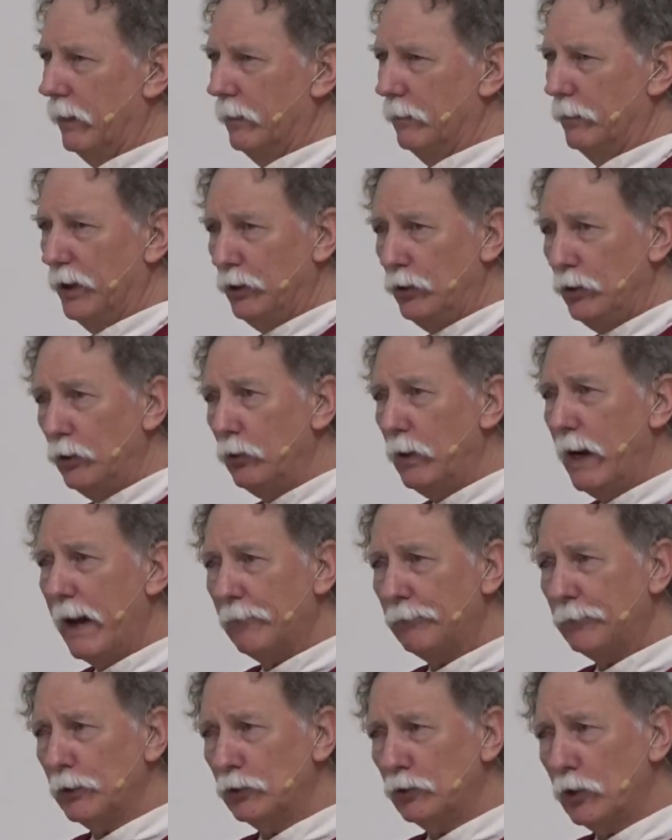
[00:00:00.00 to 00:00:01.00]
But you
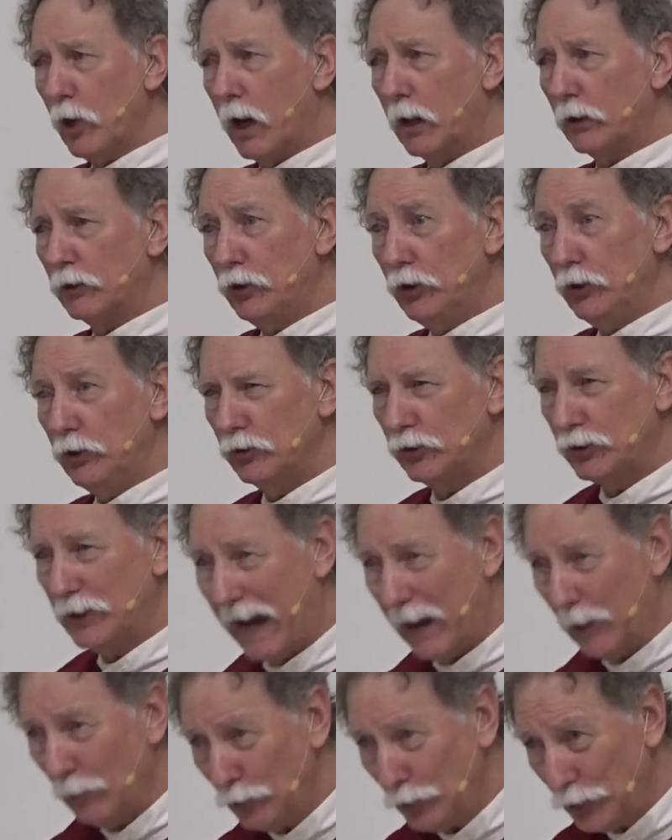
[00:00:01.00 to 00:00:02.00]
have to talk to your
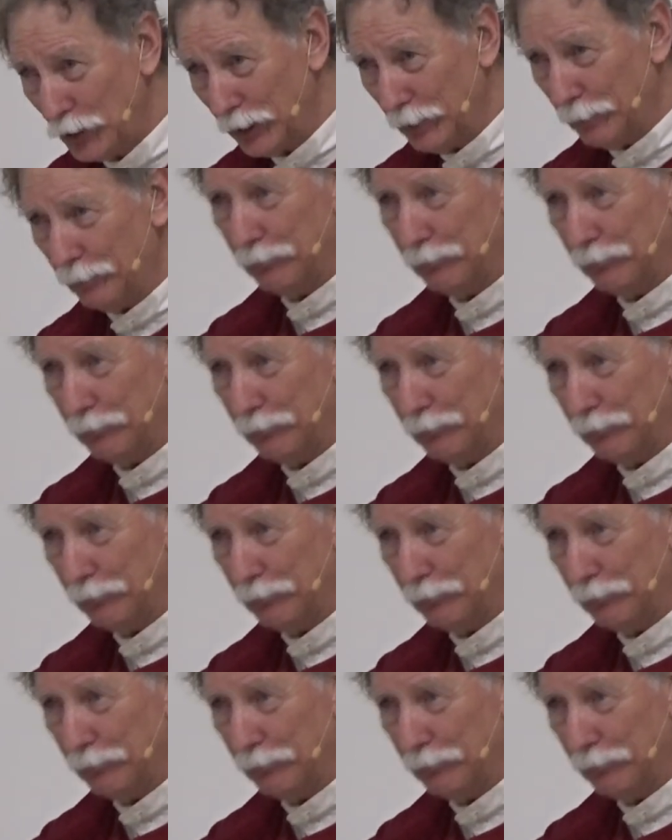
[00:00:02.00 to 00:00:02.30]
township